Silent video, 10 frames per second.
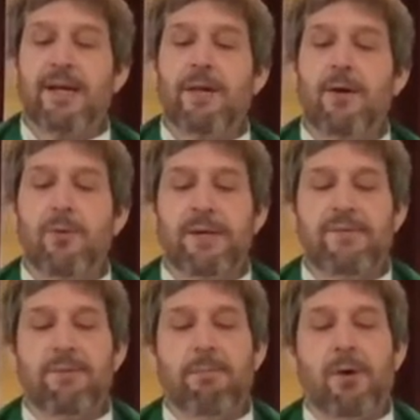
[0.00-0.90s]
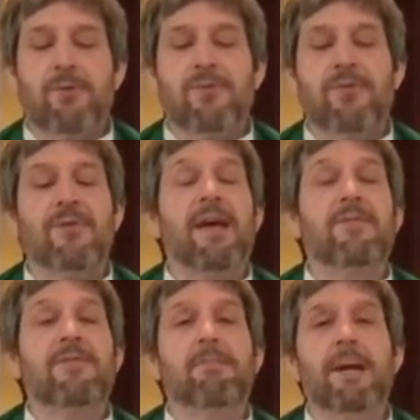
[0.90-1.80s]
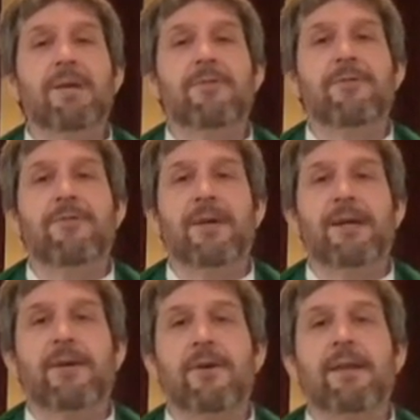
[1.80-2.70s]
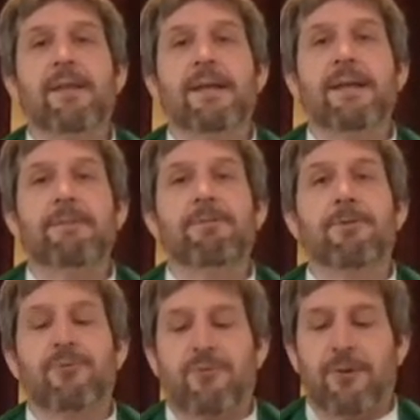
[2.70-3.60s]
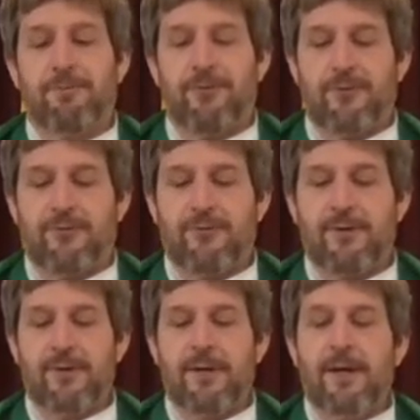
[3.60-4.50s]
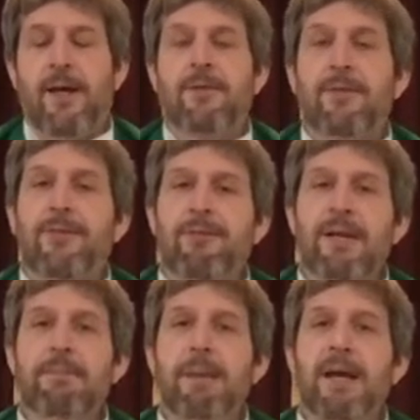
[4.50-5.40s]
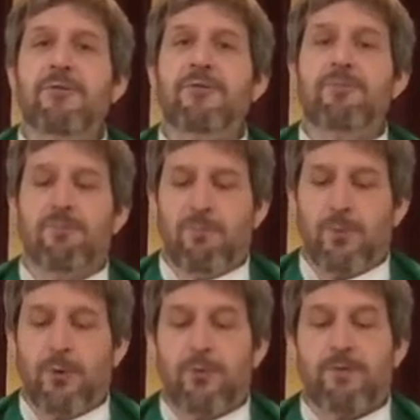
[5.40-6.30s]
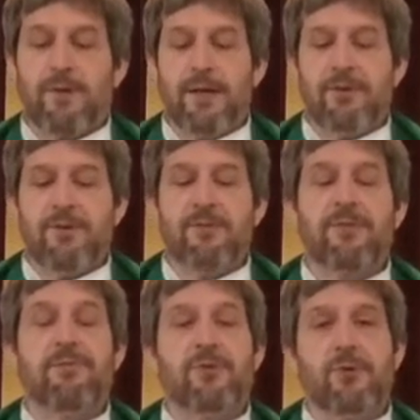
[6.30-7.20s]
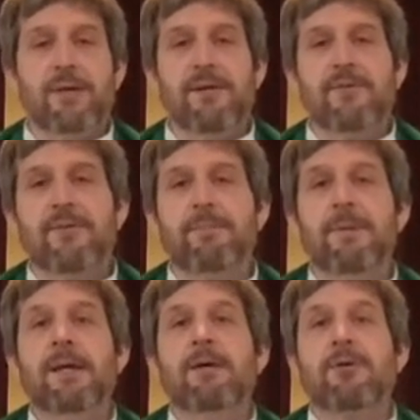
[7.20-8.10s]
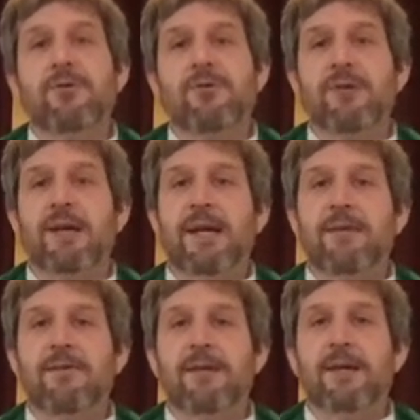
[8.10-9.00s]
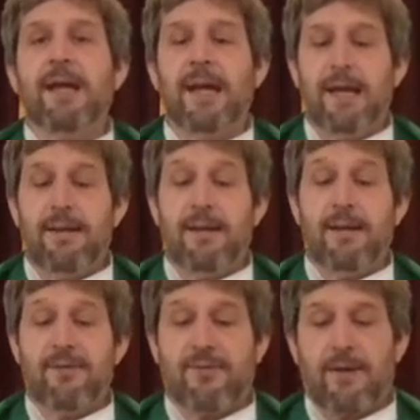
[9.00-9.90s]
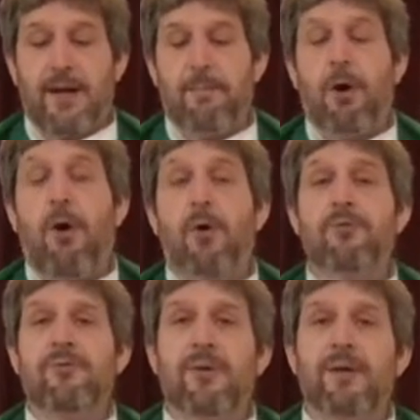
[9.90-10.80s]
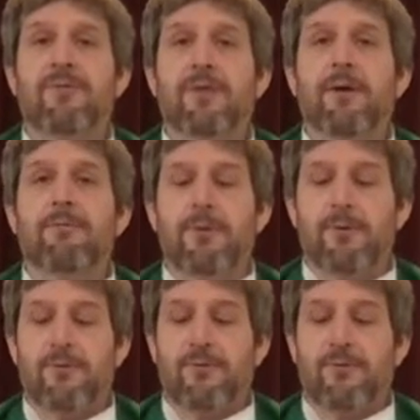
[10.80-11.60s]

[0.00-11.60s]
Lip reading: only to Moses as the major figure in the Hebrew Scriptures. The three major world religions of Judaism, Christianity, and Islam all trace their roots